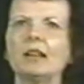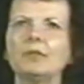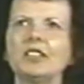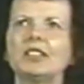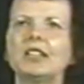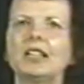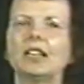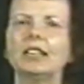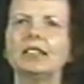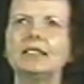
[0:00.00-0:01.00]

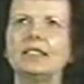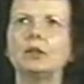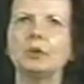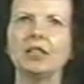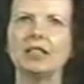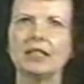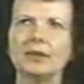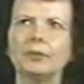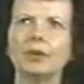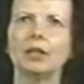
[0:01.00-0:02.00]
everything until we
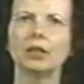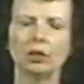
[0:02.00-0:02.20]
give